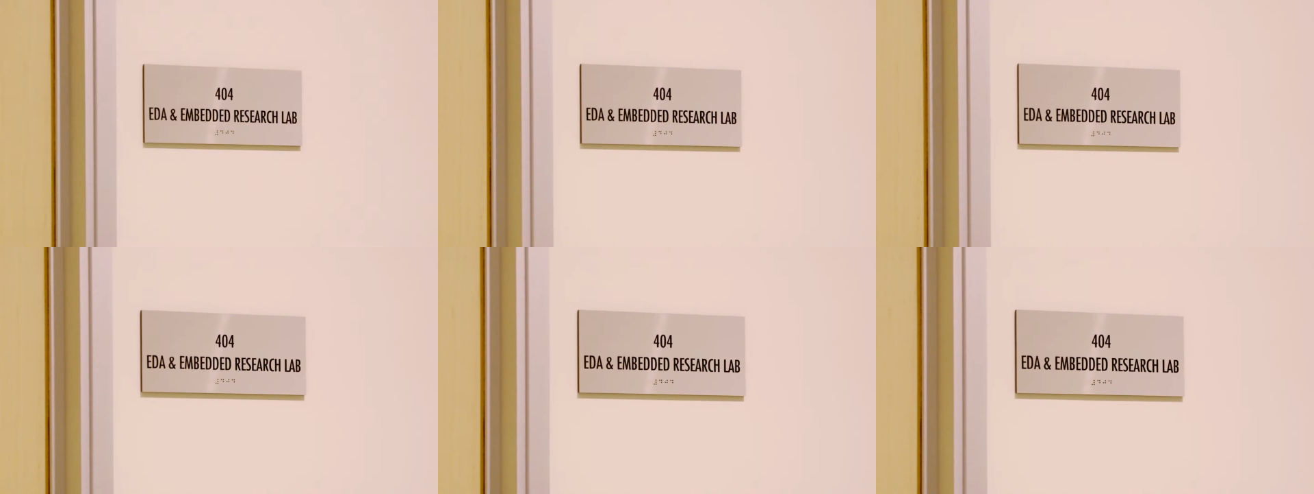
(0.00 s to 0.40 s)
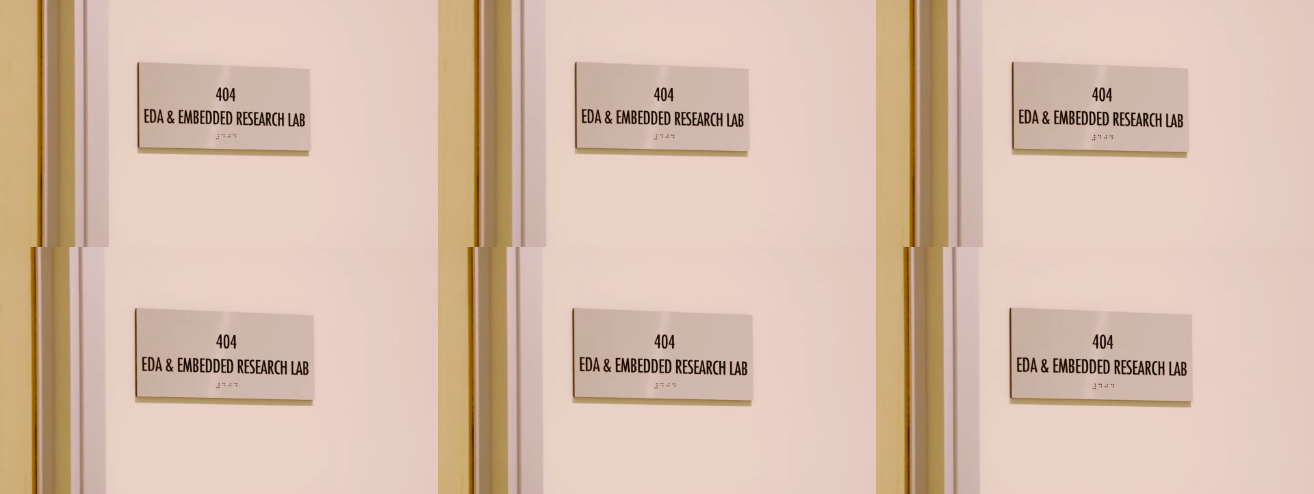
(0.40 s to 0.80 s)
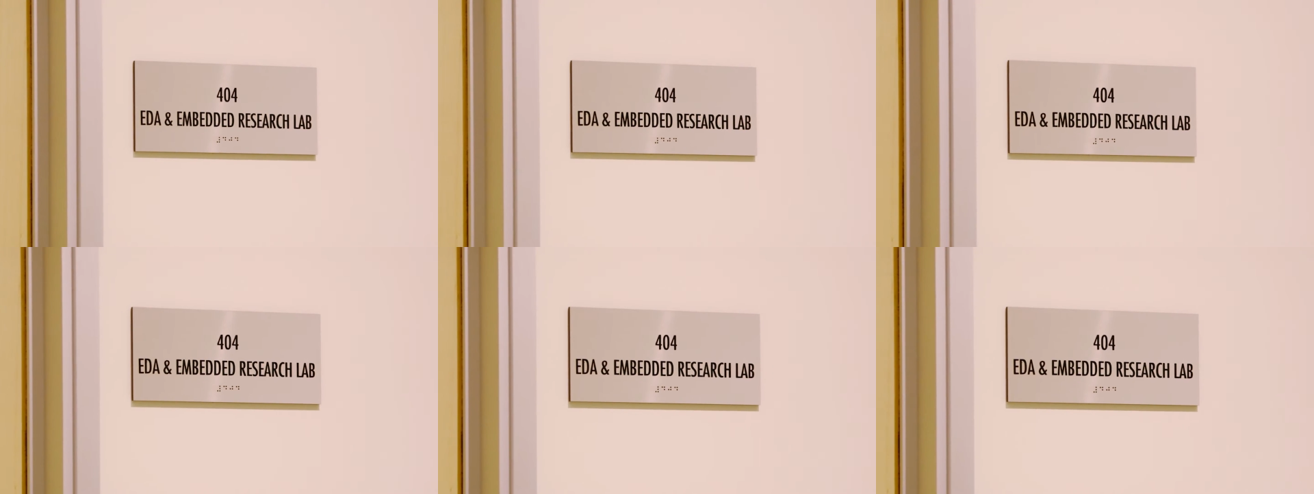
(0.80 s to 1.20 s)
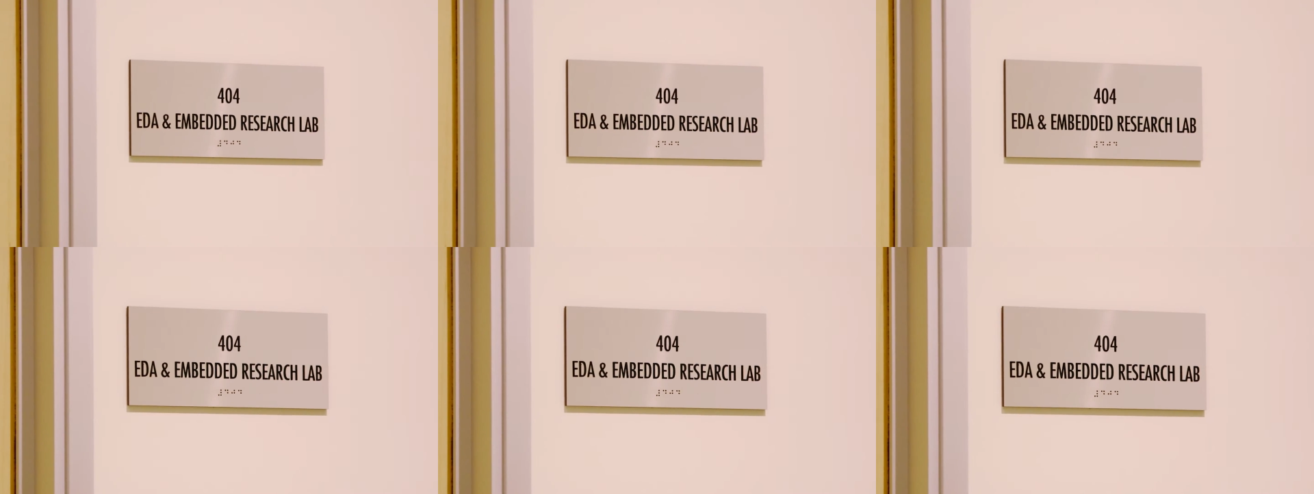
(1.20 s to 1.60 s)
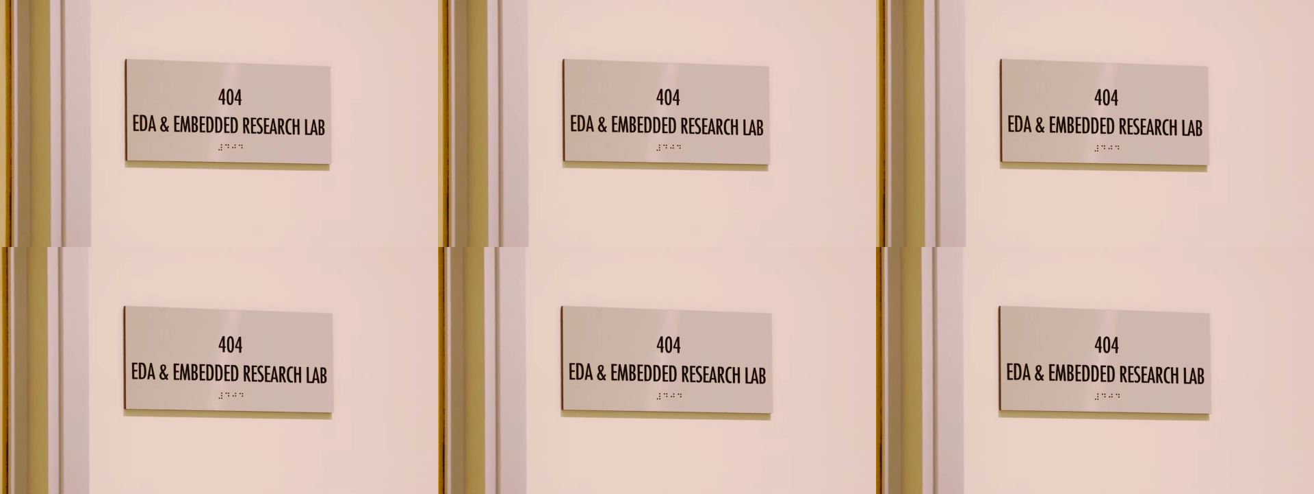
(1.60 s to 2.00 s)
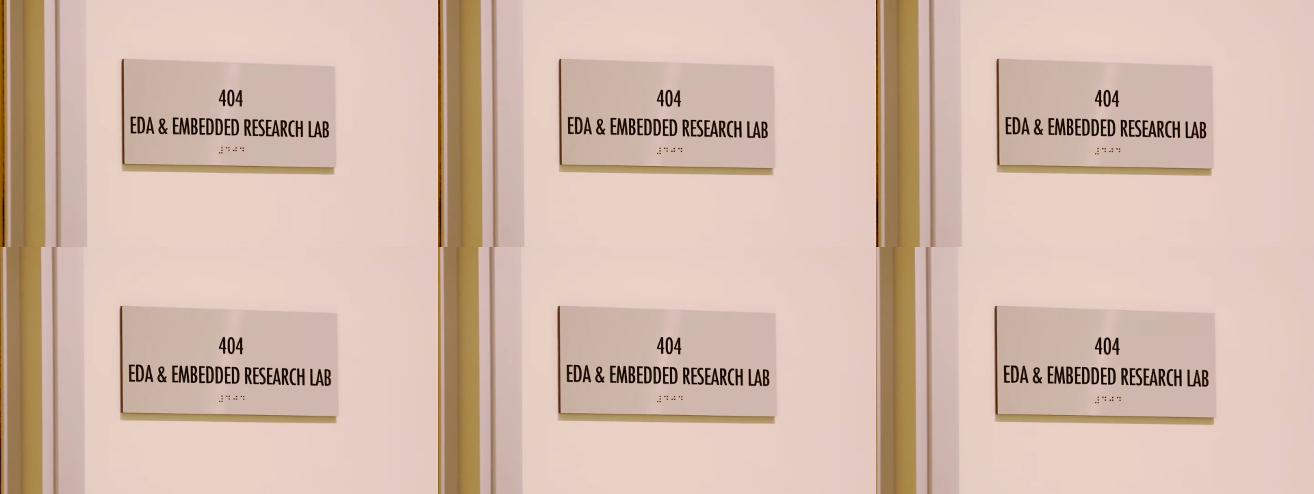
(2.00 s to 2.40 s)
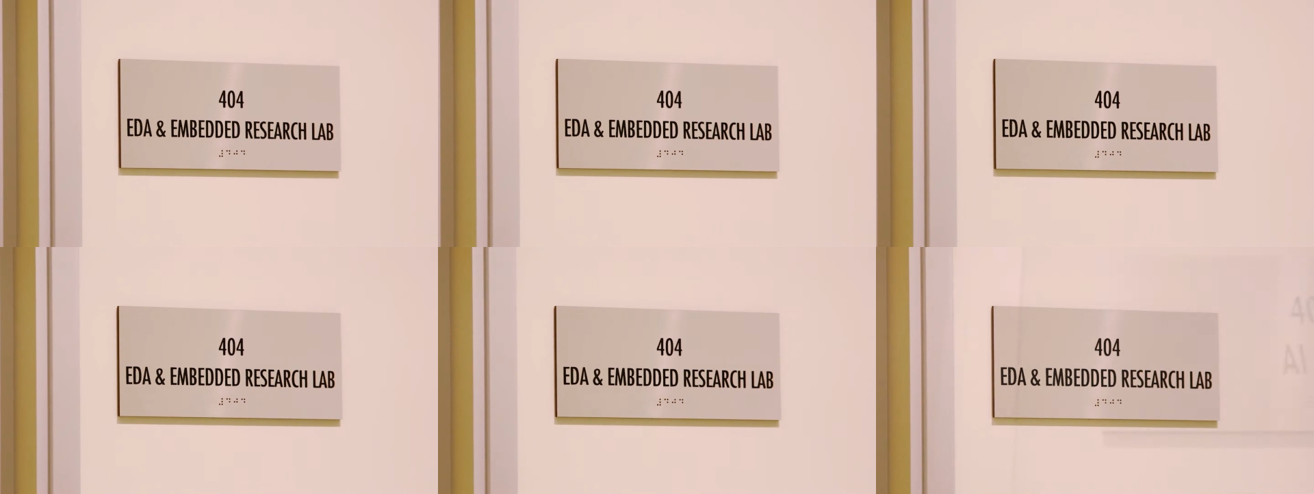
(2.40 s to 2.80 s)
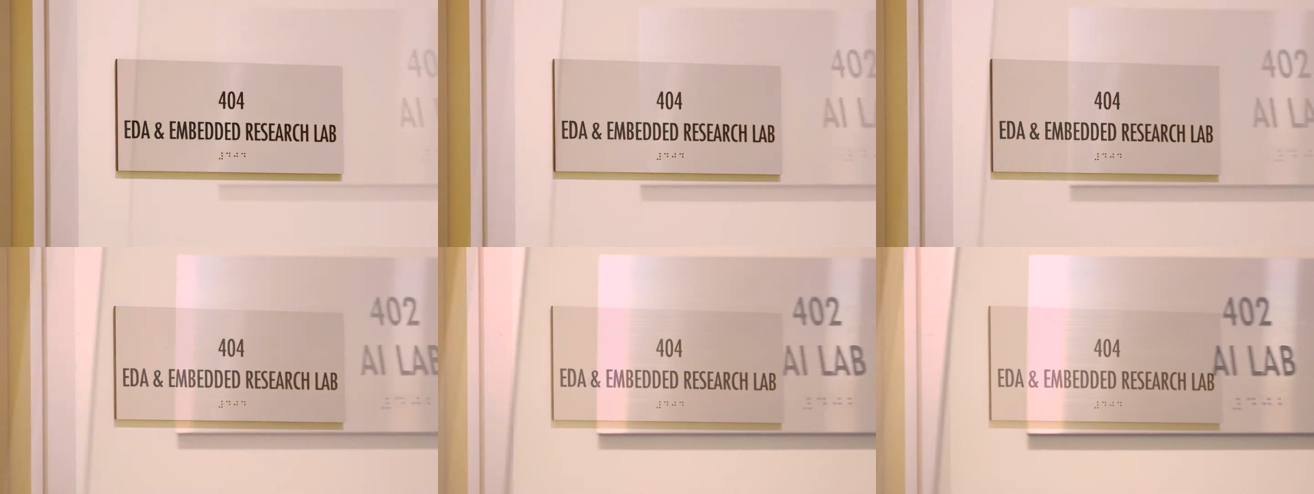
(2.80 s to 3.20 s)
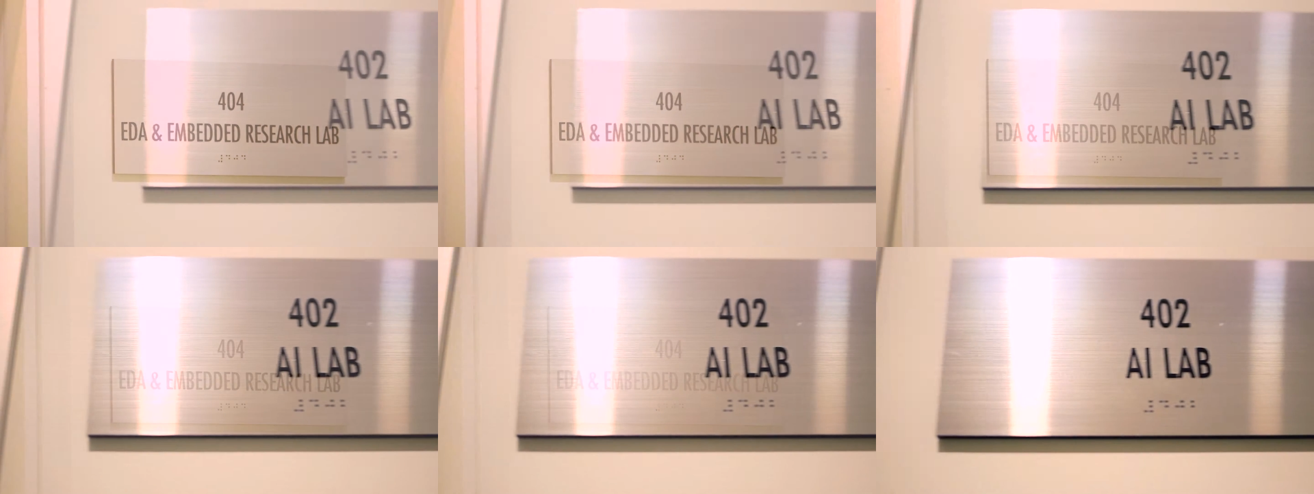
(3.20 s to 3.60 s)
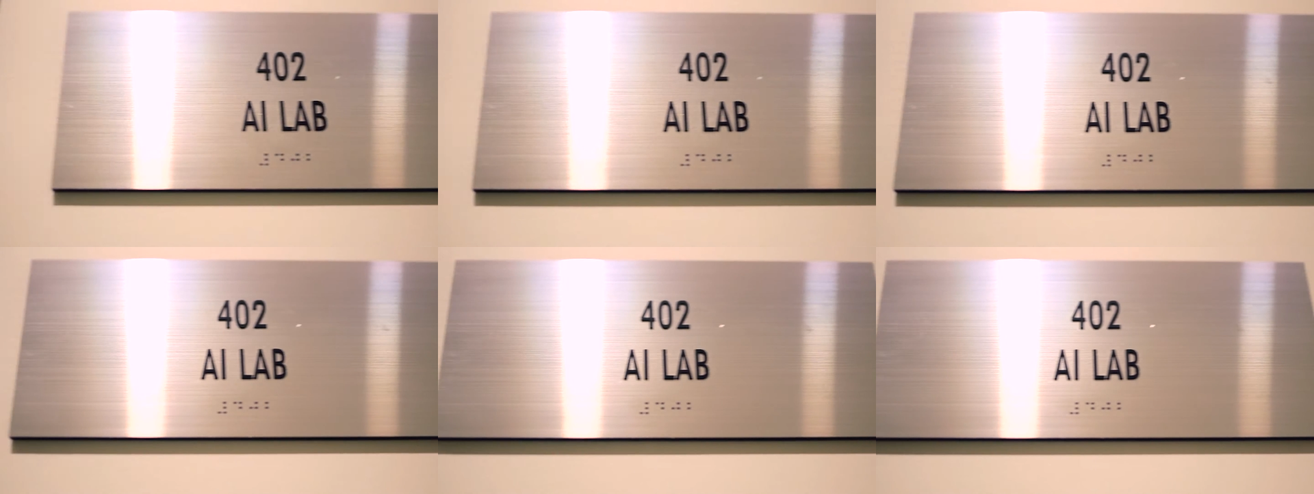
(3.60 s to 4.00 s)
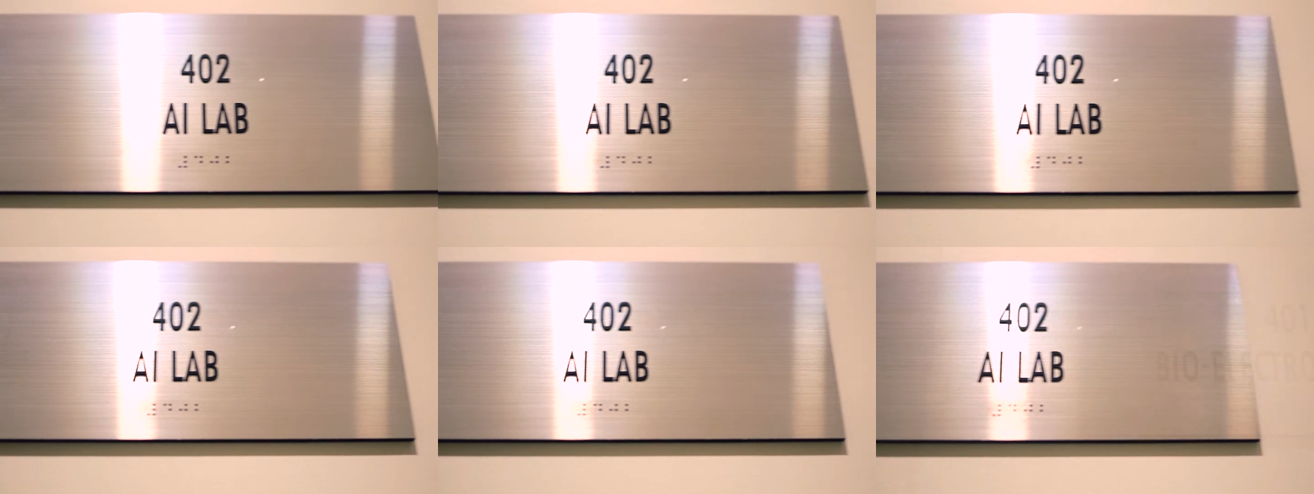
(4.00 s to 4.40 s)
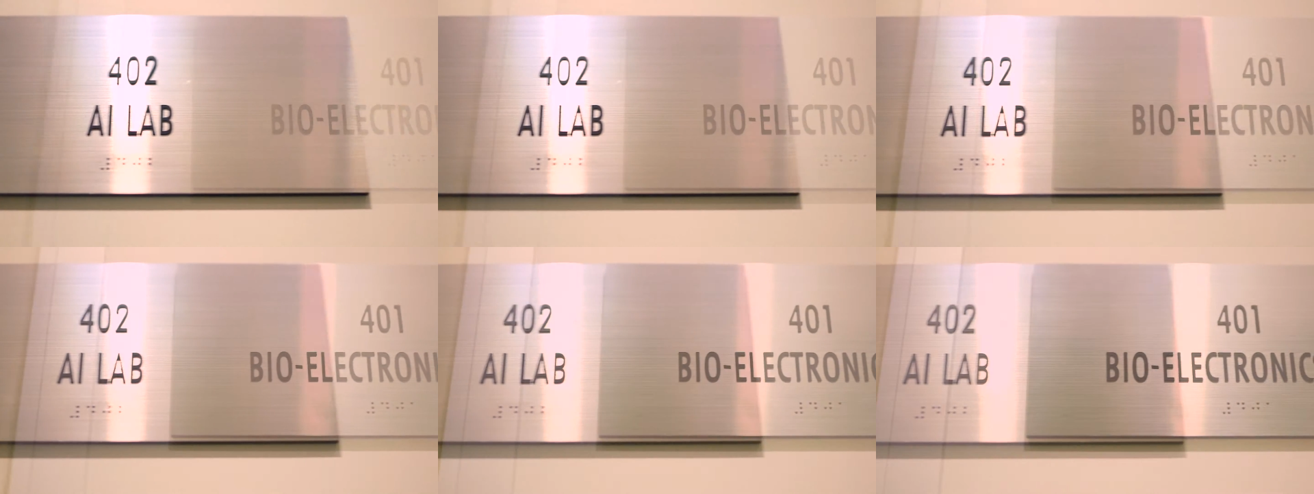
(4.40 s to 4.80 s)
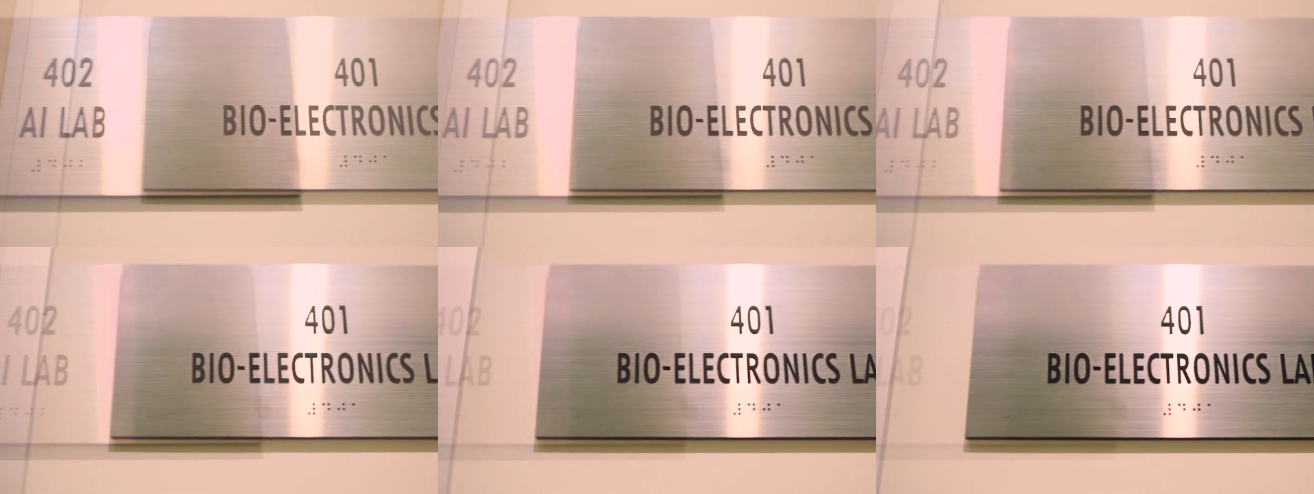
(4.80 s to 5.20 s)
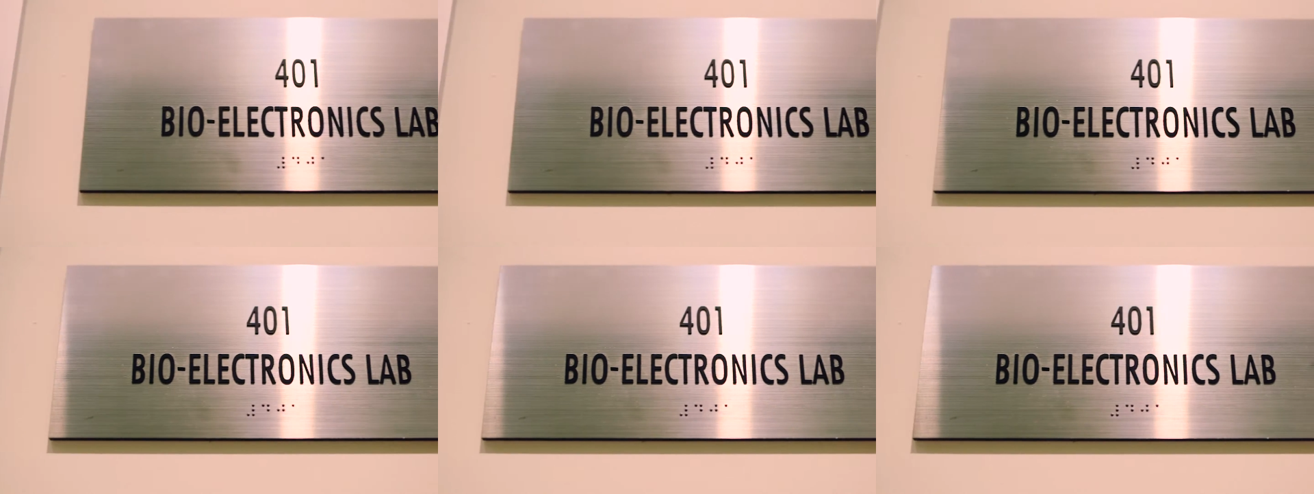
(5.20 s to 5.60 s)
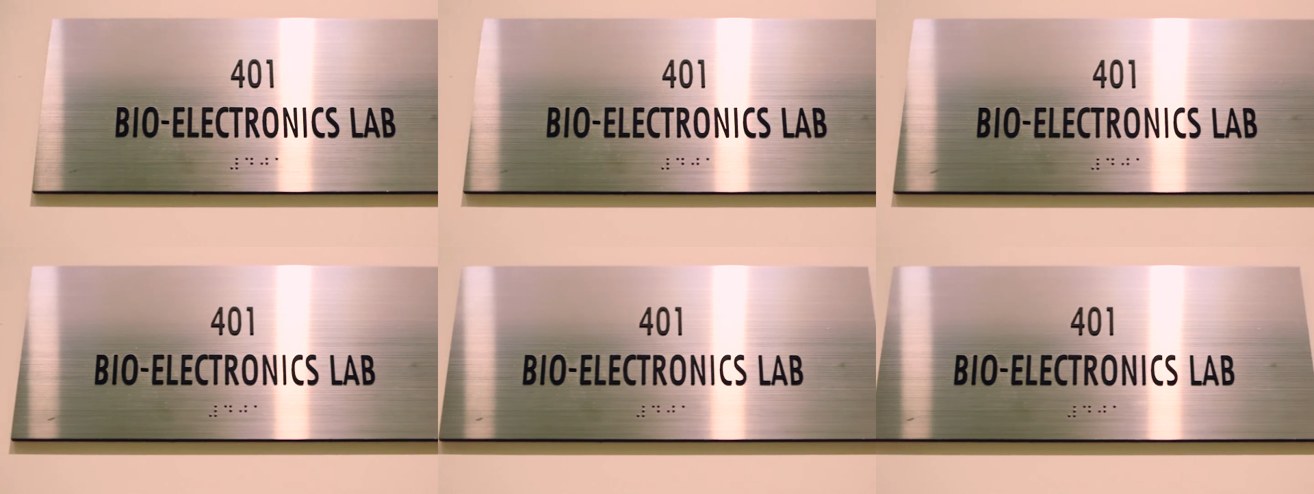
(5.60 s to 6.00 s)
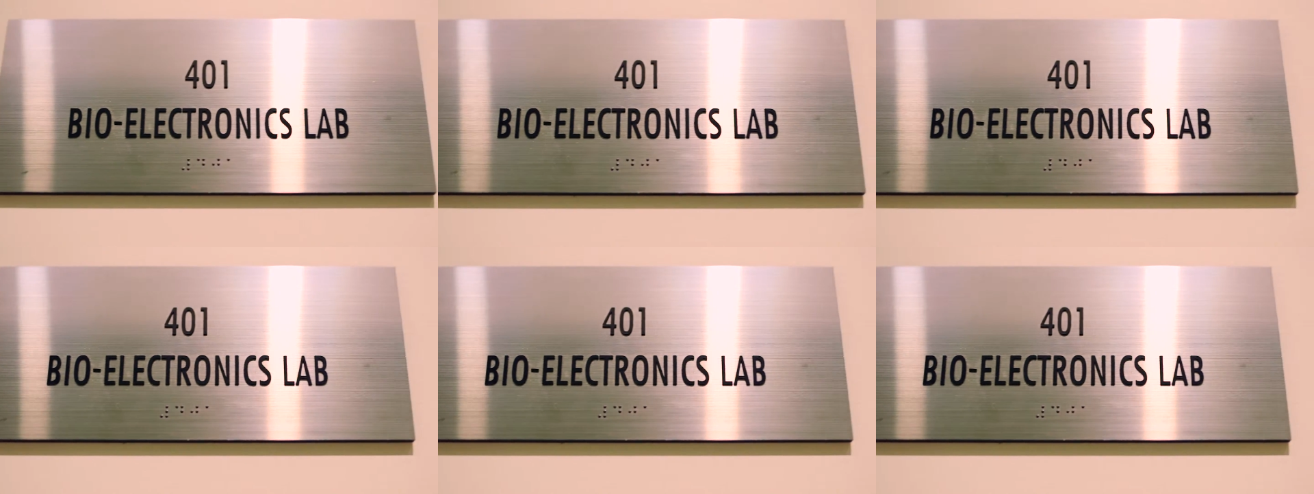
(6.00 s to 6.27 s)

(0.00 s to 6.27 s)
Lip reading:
[unreadable: no face in view]